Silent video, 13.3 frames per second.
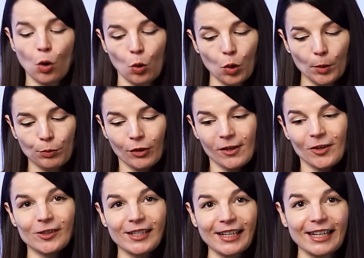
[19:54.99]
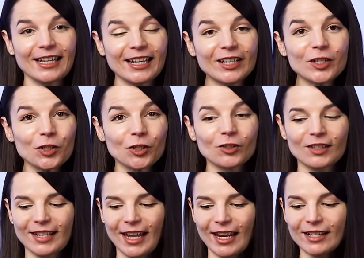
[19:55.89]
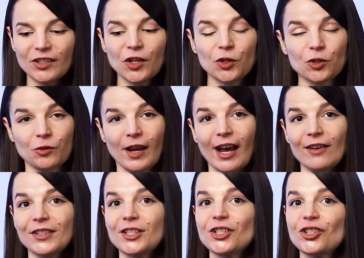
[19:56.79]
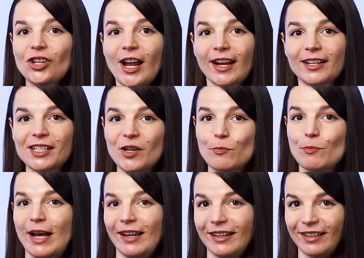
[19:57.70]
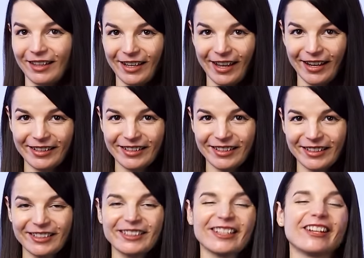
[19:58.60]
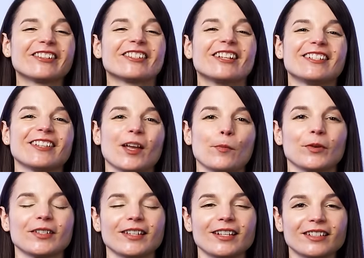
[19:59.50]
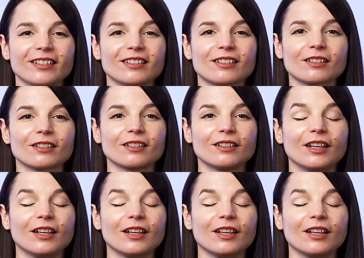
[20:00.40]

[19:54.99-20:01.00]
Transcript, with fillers: or put your ticket into the gate to have it checked by the gate. Here's an example sentence.